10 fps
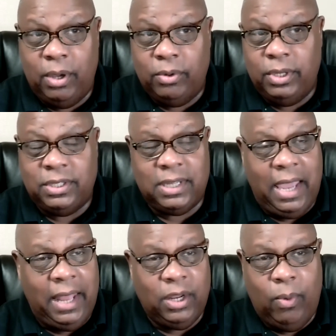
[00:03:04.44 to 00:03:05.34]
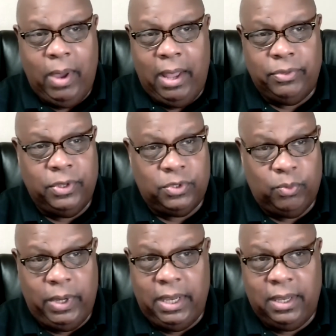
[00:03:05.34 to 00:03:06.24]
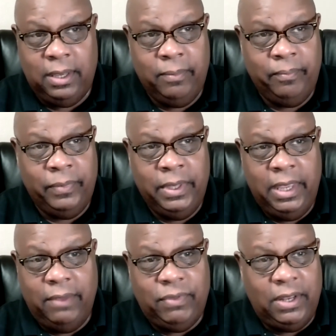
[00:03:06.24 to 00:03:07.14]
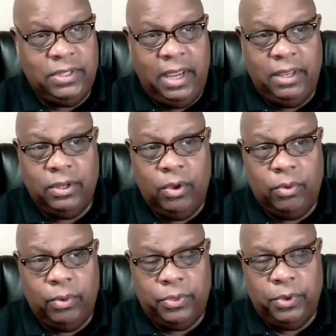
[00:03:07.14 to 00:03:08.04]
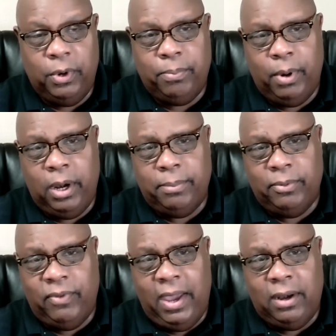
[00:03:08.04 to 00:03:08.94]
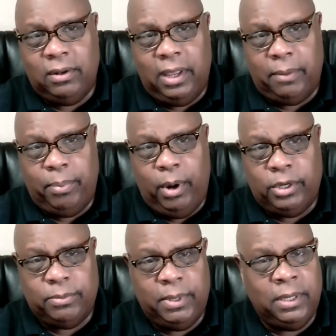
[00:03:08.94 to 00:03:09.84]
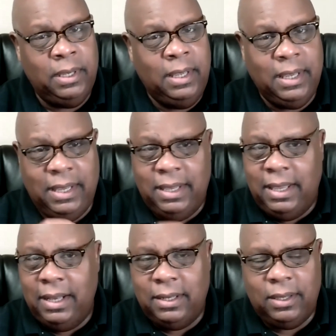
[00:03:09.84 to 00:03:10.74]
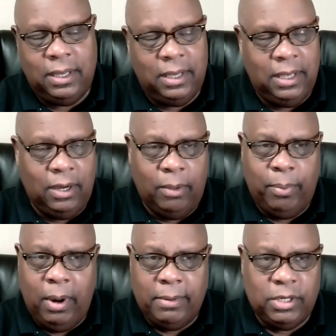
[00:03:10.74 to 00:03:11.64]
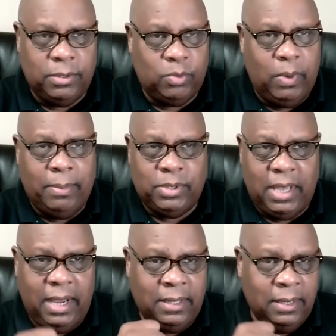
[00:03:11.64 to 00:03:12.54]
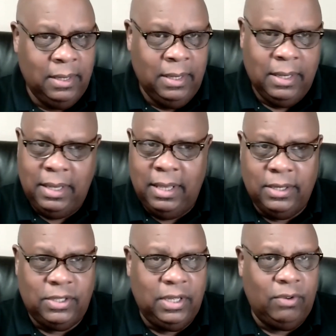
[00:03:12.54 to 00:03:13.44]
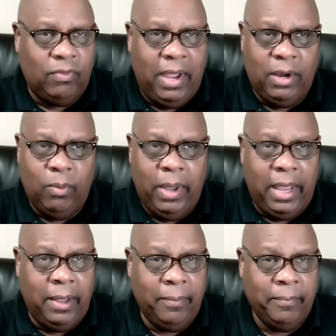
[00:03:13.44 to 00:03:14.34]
though. It's got to go out this week. If they tell you to go to a third party provider like Parchment, get get on Parchment's website, get it sent right away.